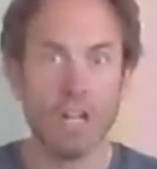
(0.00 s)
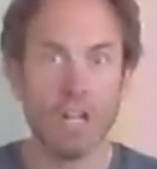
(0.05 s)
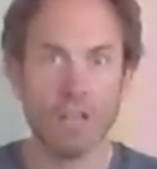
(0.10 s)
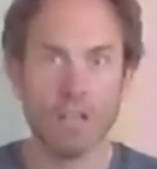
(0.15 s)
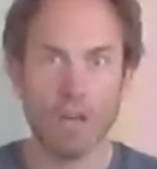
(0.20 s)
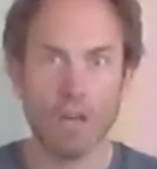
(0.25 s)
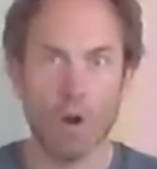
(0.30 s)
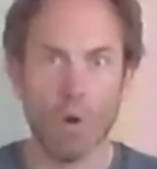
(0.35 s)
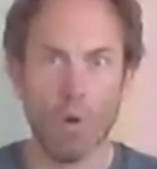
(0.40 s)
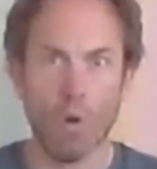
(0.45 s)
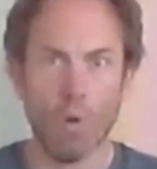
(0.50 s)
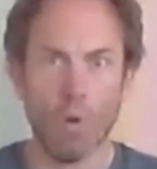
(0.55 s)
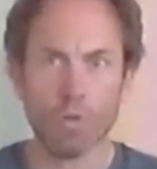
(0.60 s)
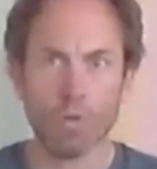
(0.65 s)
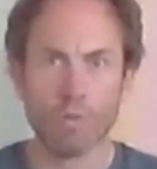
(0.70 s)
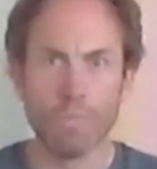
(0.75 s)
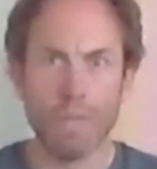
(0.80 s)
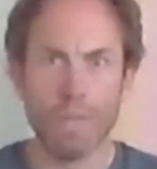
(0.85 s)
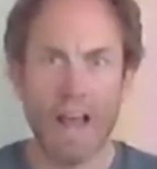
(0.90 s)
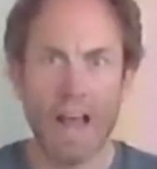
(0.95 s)
The old
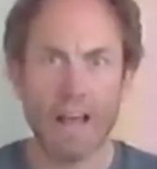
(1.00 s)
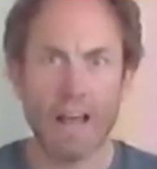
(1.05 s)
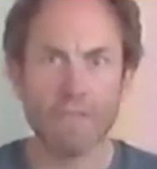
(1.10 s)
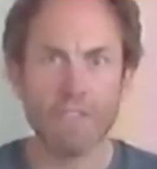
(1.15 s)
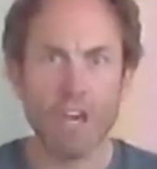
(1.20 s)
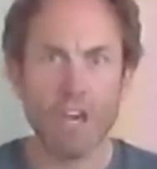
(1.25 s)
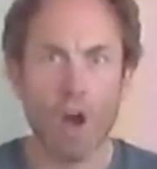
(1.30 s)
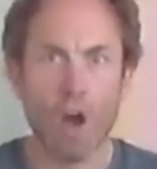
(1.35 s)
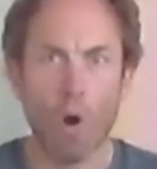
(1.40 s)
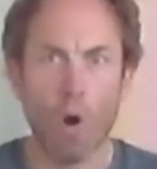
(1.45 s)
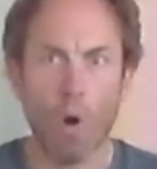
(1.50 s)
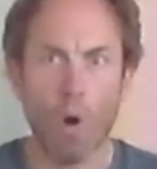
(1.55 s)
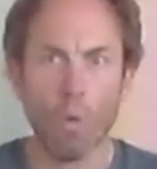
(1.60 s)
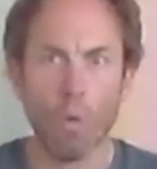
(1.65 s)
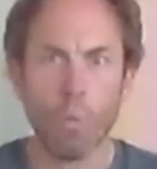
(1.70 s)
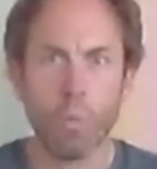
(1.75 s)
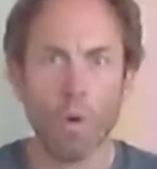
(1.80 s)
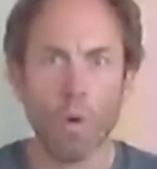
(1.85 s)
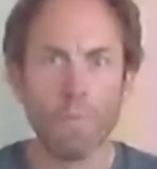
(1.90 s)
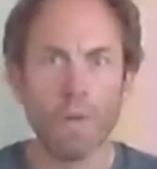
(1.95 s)
man, the
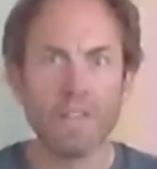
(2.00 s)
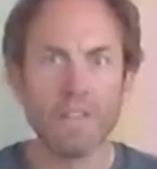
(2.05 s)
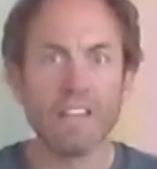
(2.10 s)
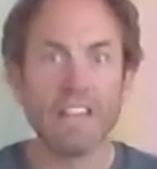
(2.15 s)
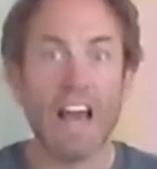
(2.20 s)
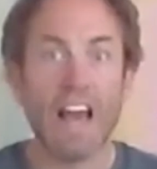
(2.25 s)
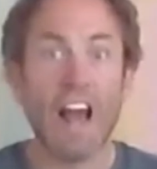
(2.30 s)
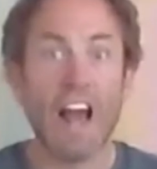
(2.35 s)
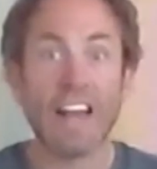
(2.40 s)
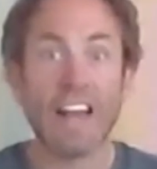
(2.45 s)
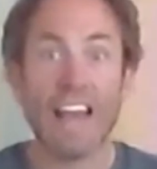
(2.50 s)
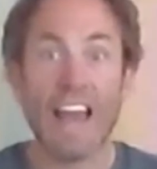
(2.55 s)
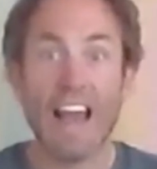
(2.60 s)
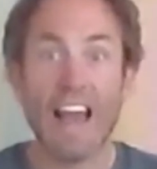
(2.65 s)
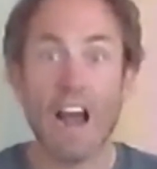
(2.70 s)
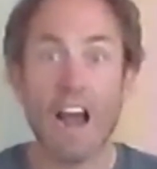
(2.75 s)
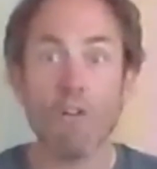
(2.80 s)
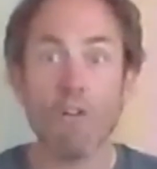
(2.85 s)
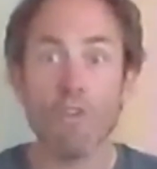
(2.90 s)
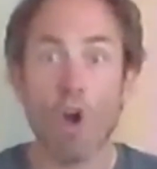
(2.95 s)
old woman, the
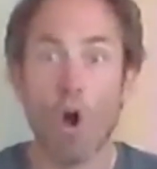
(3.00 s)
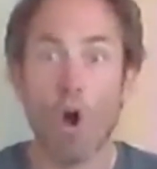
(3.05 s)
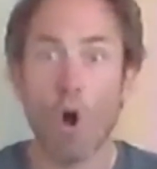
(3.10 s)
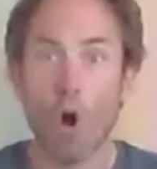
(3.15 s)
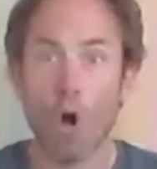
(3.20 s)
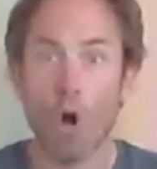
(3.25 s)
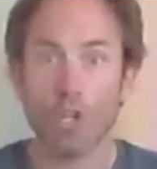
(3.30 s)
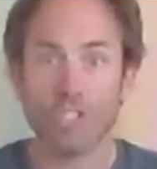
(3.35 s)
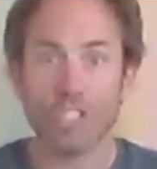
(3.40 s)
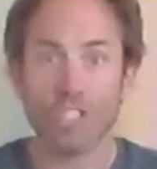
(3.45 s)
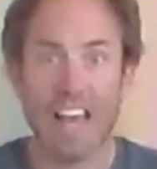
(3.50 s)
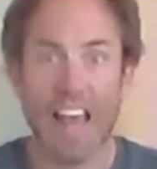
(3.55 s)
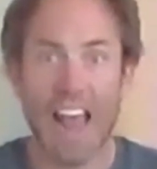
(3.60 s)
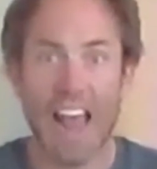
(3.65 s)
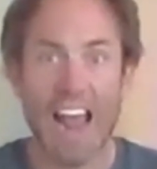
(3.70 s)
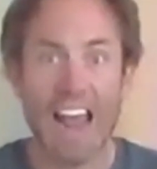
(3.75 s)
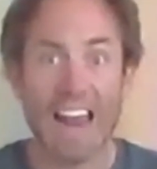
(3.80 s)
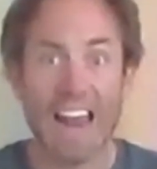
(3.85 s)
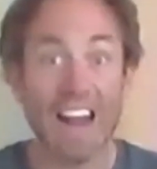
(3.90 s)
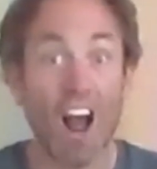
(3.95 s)
cow, the horse, and the
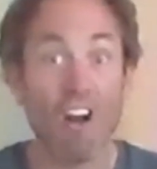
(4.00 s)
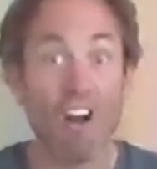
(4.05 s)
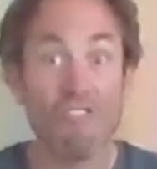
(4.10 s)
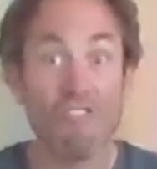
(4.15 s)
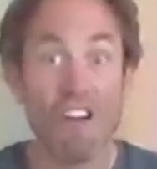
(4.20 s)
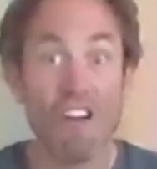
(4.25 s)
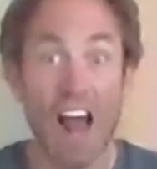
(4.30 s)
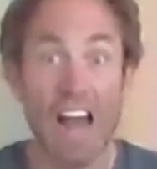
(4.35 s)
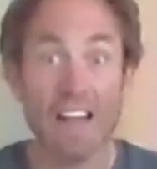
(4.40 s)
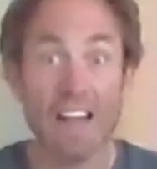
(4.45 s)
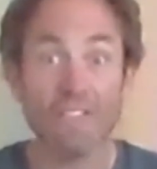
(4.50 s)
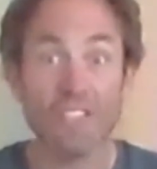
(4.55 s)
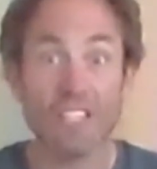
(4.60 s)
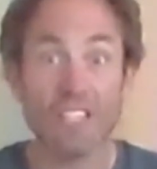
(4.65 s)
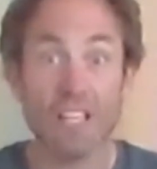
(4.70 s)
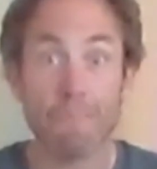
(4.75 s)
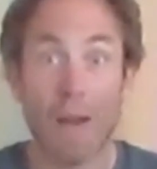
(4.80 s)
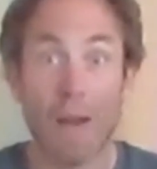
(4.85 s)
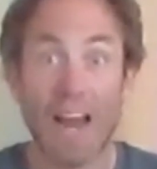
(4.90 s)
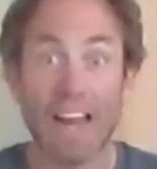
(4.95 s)
hen arrived at
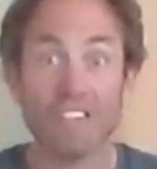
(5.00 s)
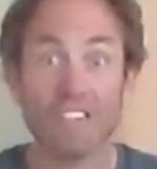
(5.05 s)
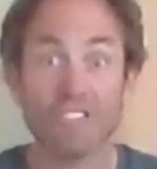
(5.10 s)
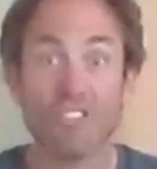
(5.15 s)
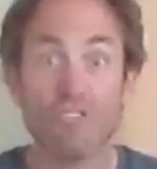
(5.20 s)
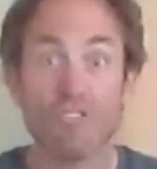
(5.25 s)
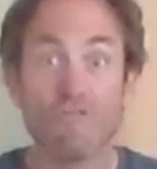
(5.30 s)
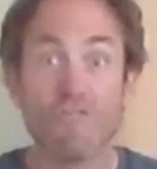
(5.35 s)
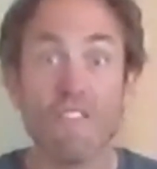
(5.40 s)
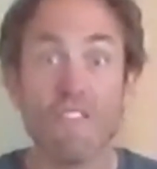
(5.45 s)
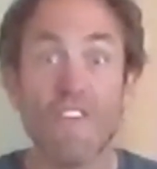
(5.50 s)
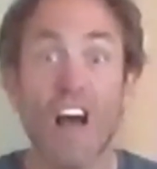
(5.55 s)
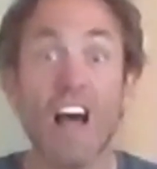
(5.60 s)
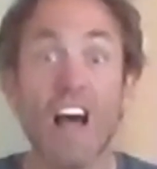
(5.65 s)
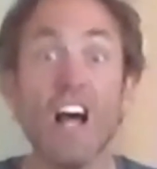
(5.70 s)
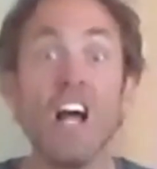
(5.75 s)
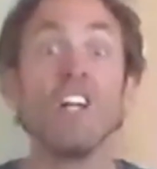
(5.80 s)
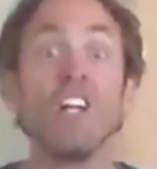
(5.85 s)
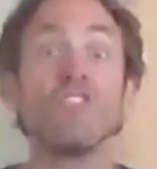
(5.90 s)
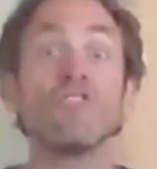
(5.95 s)
the banks of the river
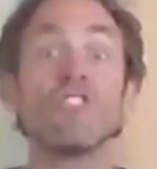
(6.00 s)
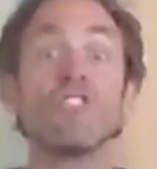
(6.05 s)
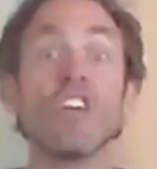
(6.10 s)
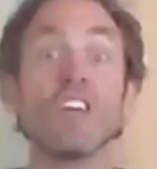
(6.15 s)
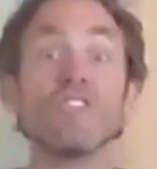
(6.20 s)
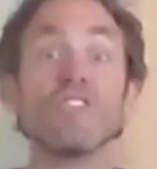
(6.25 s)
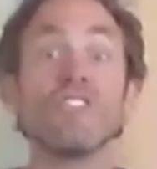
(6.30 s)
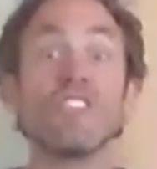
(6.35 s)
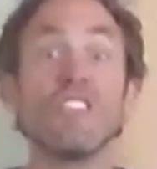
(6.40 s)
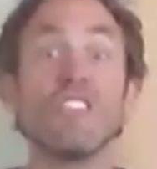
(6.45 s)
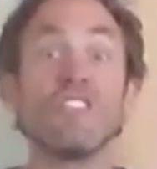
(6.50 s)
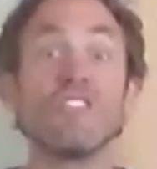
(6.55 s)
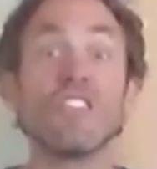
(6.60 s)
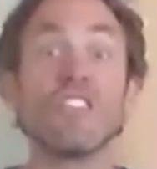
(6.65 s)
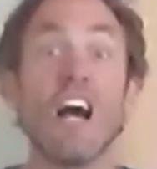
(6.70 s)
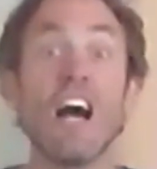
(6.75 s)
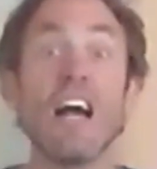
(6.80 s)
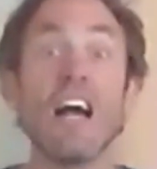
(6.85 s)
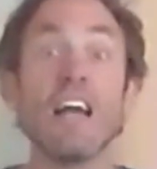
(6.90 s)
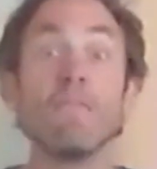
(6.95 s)
just in
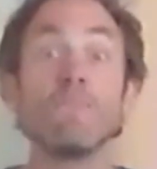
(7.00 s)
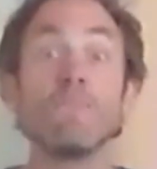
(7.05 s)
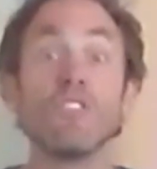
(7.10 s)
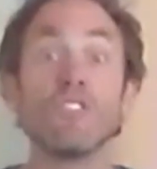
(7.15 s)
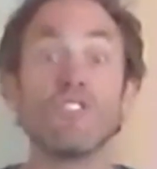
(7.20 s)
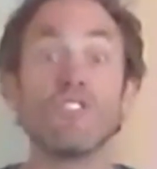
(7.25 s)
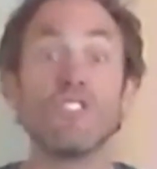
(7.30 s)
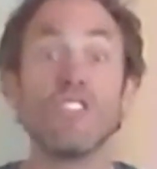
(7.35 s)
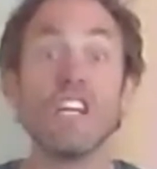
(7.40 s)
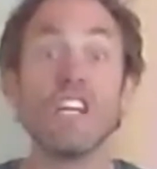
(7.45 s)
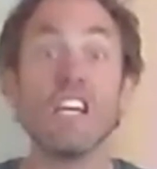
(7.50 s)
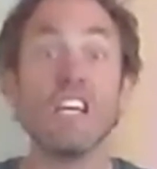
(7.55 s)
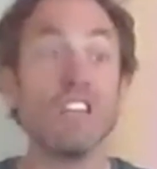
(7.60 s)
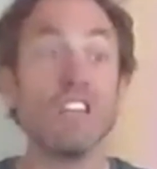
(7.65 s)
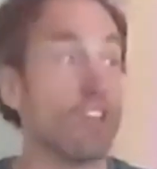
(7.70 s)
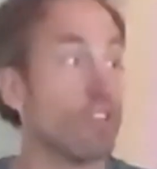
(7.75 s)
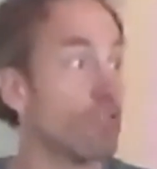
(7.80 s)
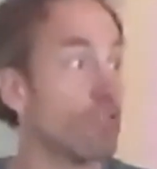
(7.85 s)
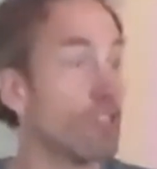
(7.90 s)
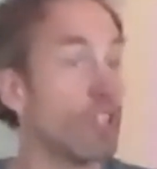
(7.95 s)
time to see
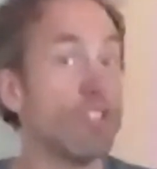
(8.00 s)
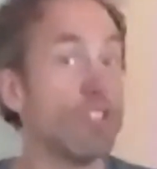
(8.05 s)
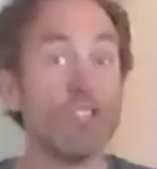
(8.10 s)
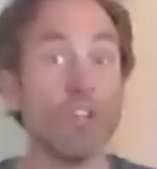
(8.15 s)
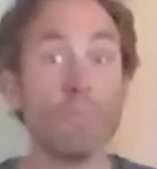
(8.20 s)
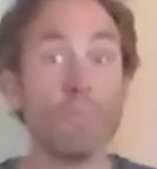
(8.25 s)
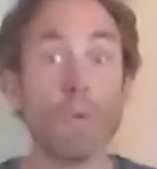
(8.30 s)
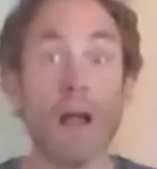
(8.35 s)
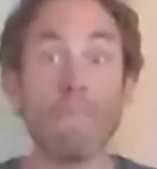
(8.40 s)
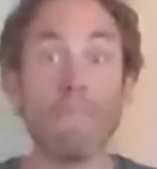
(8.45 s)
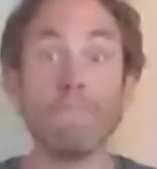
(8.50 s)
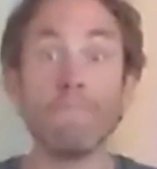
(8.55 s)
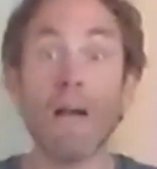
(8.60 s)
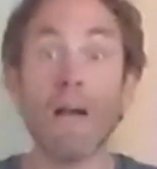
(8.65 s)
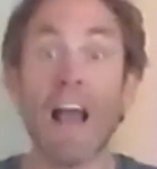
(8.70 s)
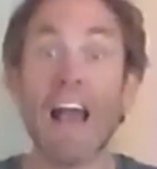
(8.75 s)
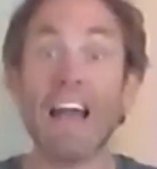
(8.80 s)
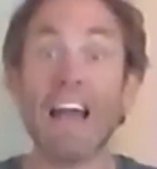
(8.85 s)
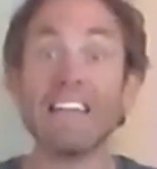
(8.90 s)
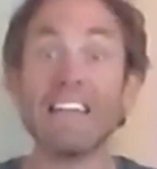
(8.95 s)
the gingerbread
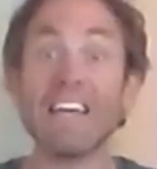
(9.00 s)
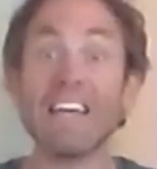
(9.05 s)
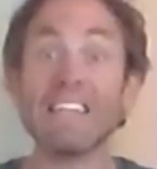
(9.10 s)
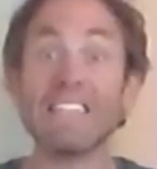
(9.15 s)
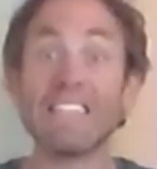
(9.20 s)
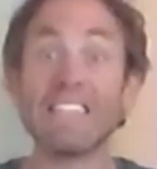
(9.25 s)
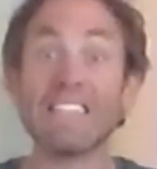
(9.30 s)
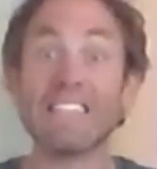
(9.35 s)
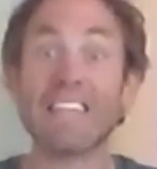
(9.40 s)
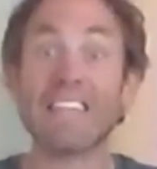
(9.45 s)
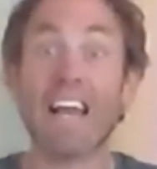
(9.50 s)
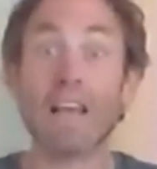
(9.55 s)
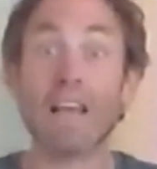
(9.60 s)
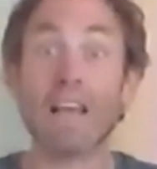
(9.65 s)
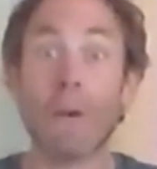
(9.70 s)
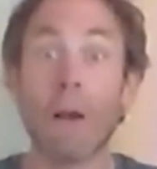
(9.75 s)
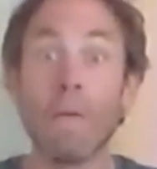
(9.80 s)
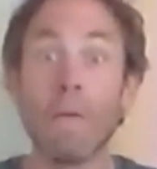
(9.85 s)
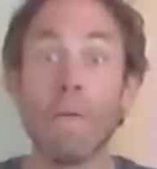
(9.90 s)
man escape.